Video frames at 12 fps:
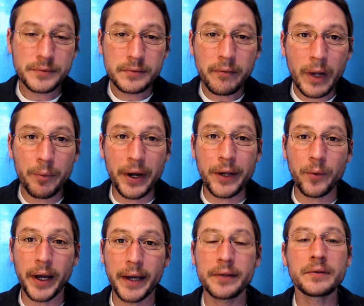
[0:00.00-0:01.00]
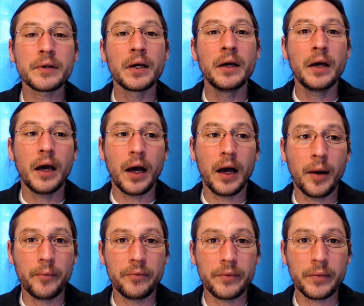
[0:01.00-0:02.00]
But anyway,
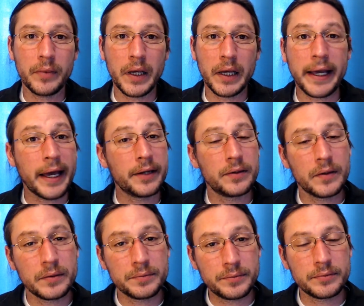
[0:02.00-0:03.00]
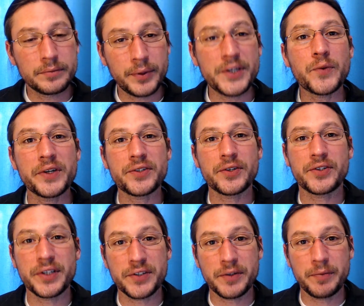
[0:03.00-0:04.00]
and again. Please research
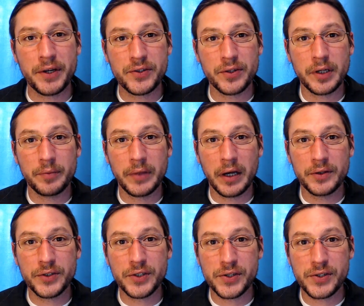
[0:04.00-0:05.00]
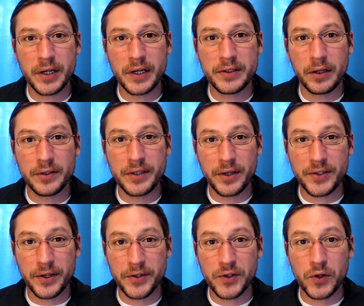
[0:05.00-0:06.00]
this to make sure that I'm not just telling tales
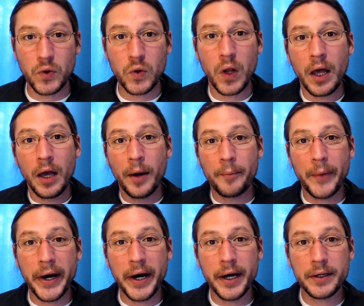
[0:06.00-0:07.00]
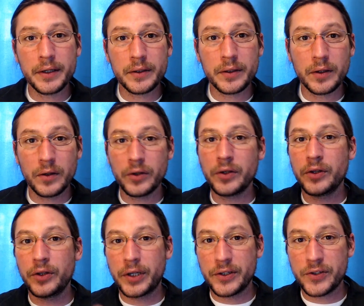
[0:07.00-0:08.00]
out of school, but
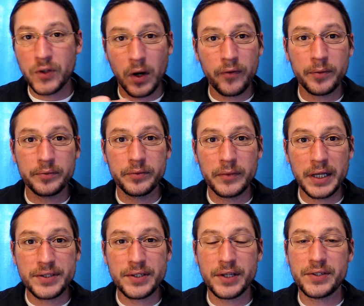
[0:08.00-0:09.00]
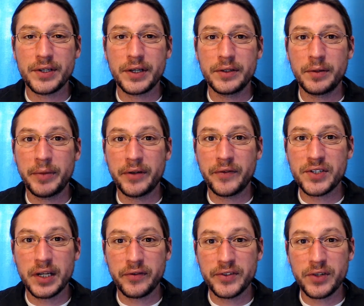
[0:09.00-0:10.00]
you can scruff them. It's a bit of a
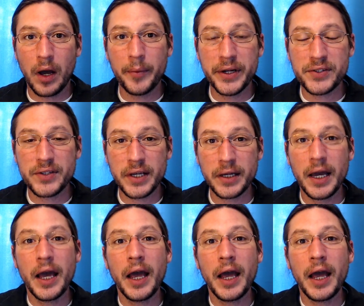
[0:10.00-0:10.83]
sign of a dominance thing.